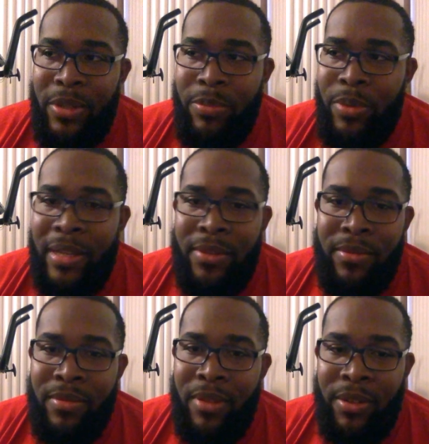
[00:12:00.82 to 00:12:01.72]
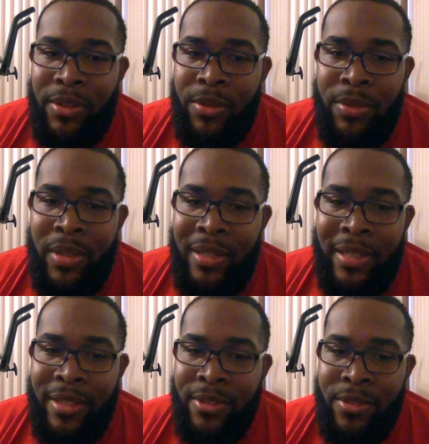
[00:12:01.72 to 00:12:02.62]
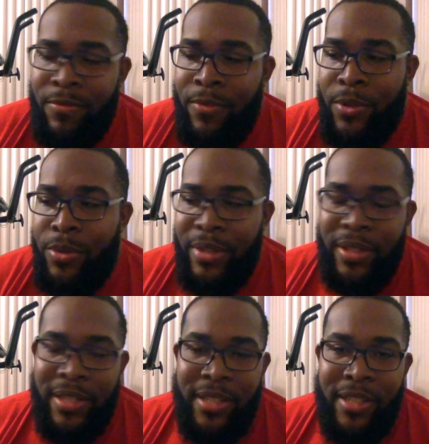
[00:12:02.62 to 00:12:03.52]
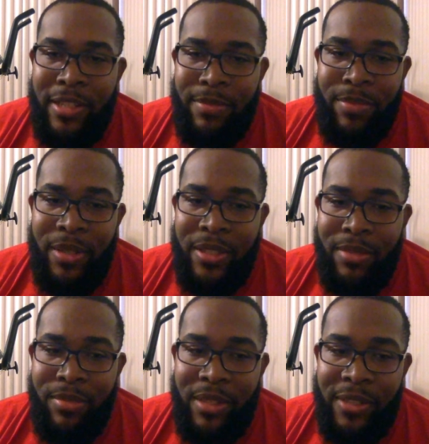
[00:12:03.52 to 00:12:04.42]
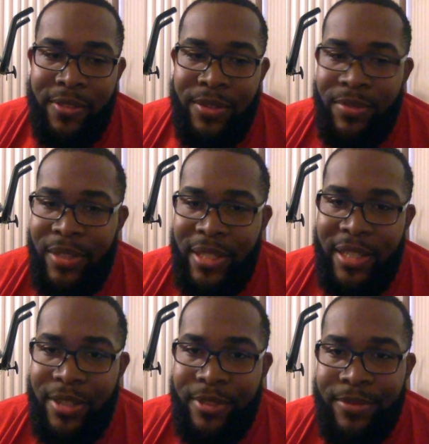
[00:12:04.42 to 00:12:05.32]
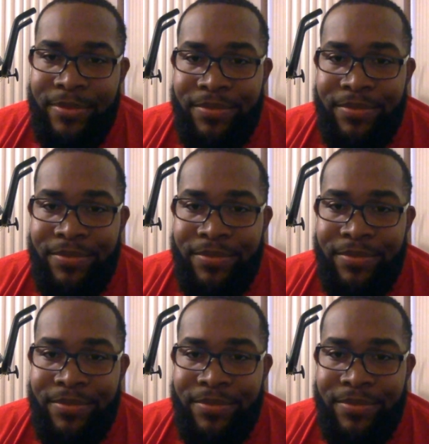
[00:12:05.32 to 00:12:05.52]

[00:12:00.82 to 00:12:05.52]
put out our little thing, like there's food here that needs to get picked up, delivered. Here you go.